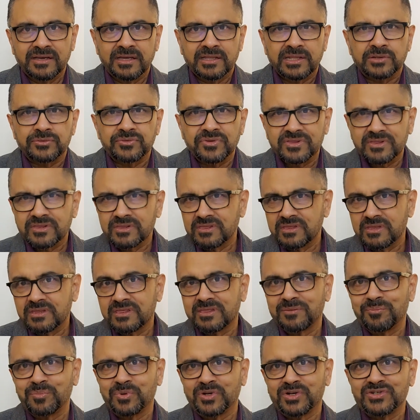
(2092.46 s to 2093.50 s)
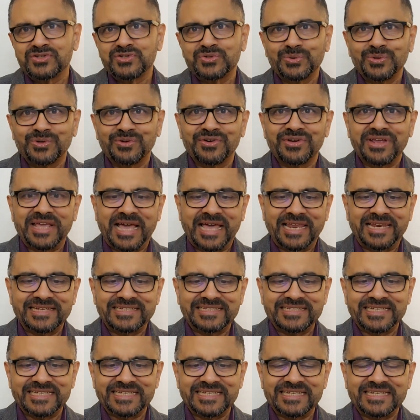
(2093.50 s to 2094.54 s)
Now, this is a spiritual
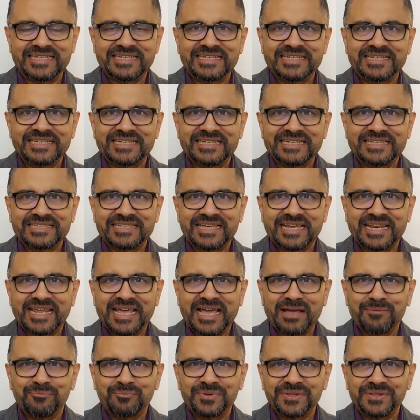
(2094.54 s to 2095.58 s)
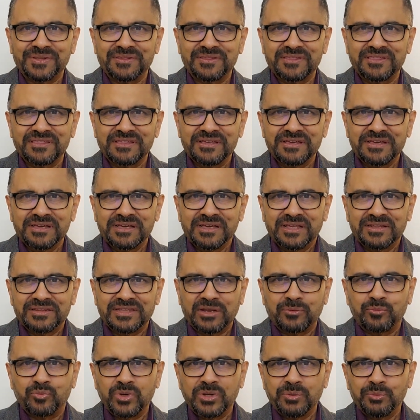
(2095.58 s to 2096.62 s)
reality that happens,
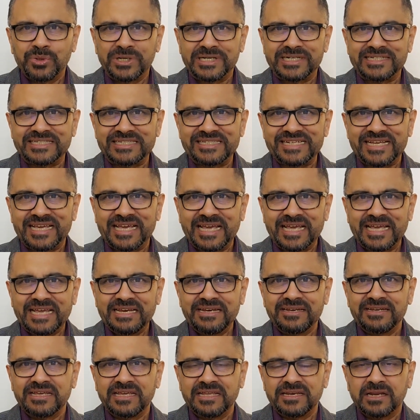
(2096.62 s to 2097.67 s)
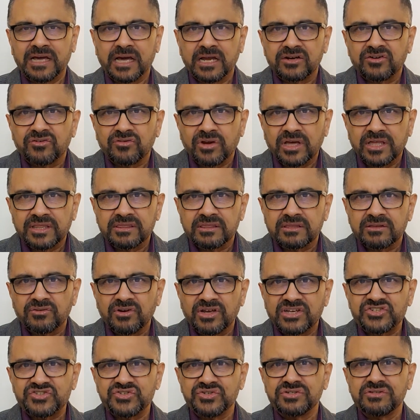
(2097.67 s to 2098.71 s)
that we were dead in our
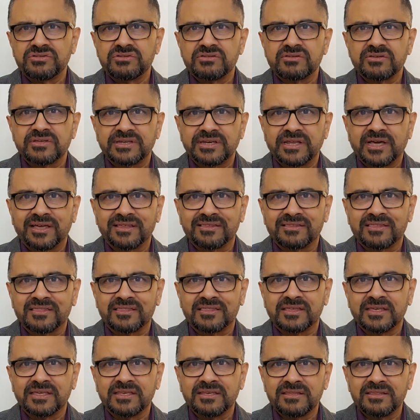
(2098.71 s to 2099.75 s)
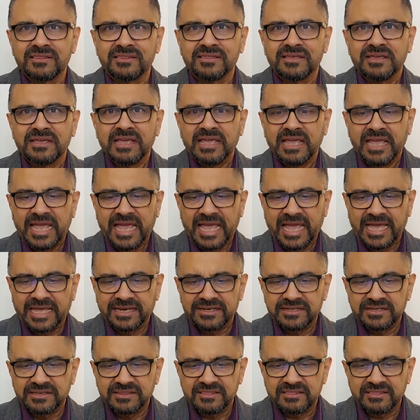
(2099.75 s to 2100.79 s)
transgressions, in our sins, and
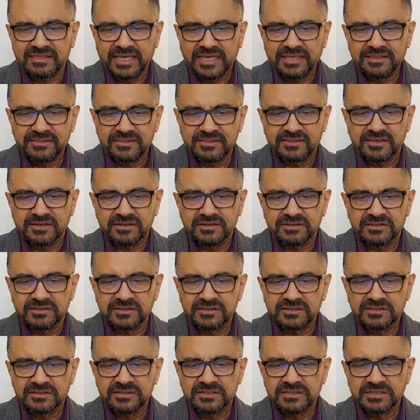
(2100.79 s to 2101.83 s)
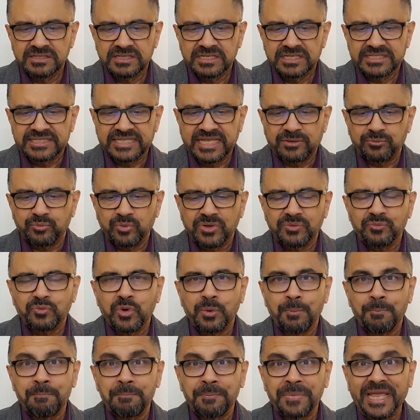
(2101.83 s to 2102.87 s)
it says here that we were
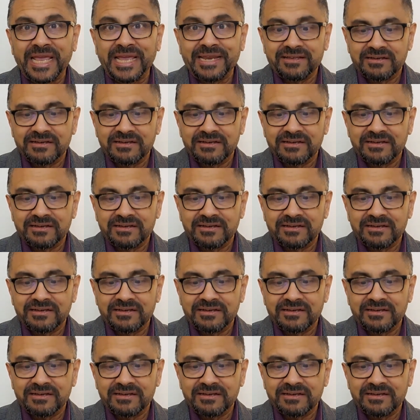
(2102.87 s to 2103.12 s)
made